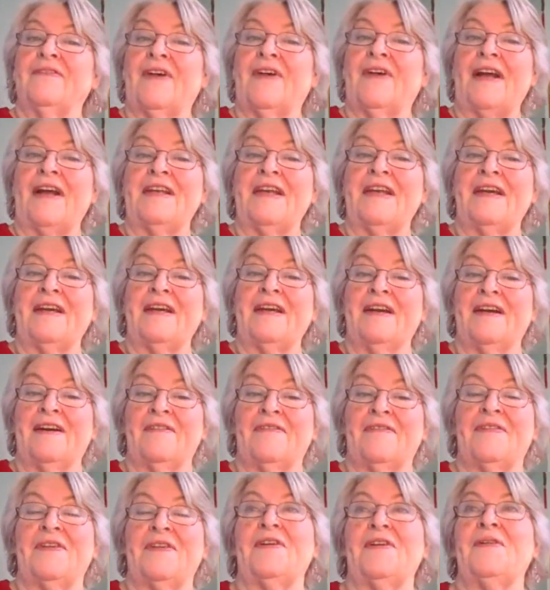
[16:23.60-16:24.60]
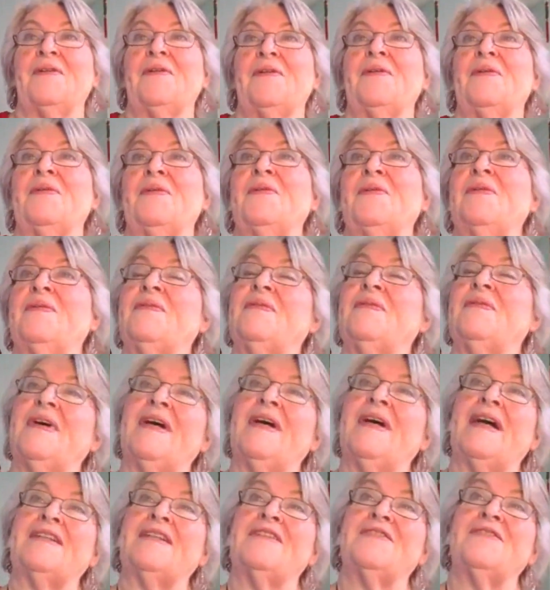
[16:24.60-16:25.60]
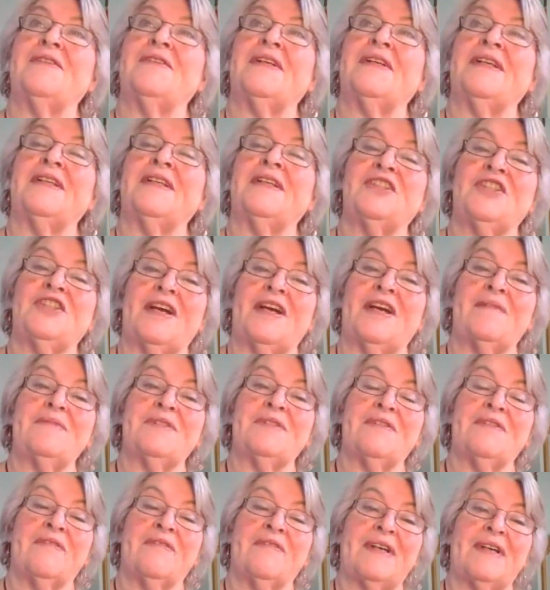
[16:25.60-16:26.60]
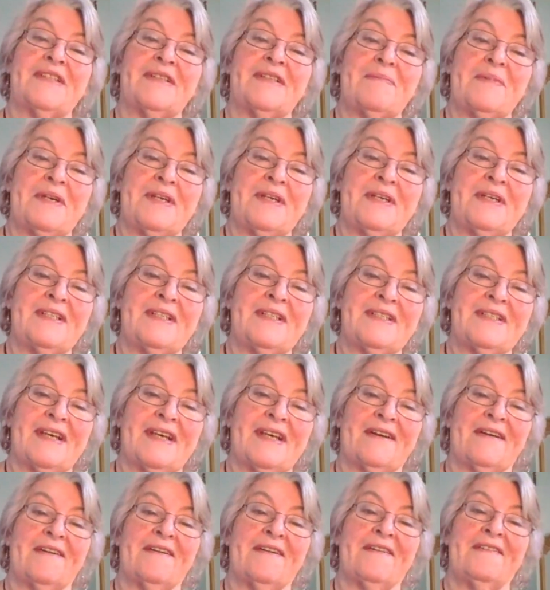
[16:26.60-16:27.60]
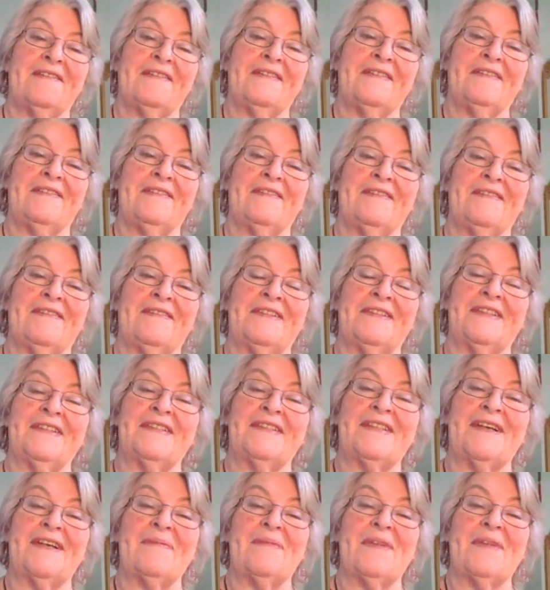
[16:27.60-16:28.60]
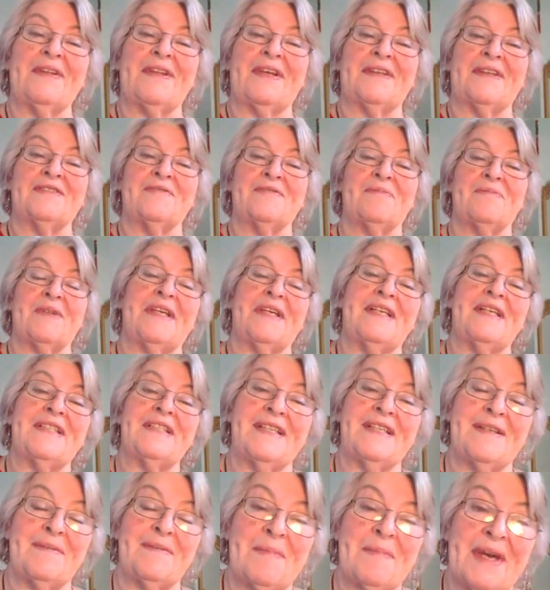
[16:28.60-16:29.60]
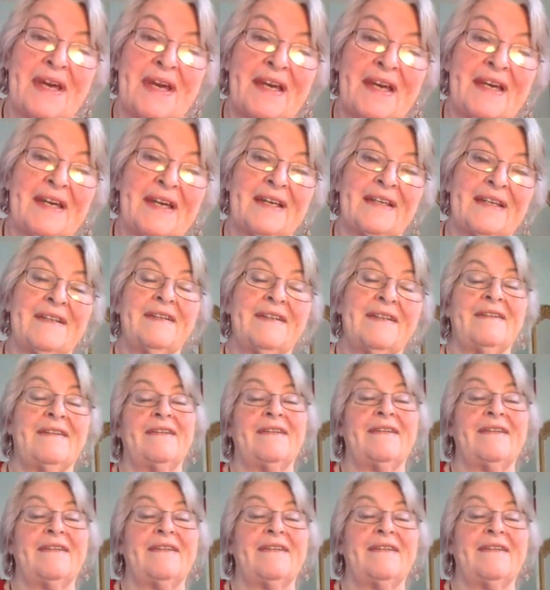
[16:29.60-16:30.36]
Finding a few sort of little gems of recipes that are something that's really easy to make and